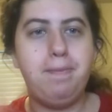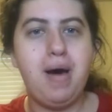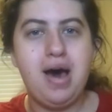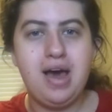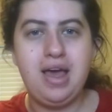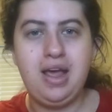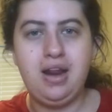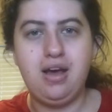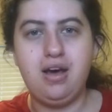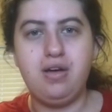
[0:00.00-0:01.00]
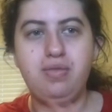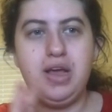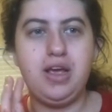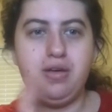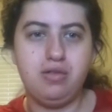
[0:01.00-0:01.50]
buying of
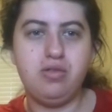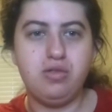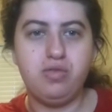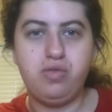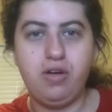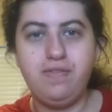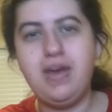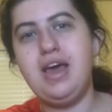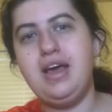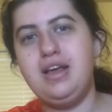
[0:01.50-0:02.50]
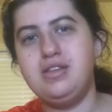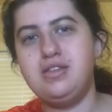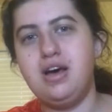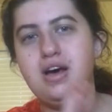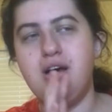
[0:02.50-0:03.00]
like full
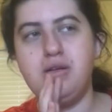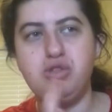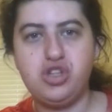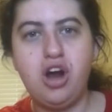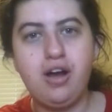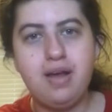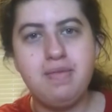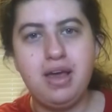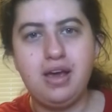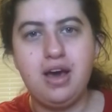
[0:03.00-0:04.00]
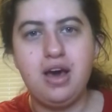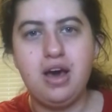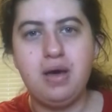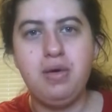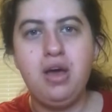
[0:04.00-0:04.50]
face of Target makeup,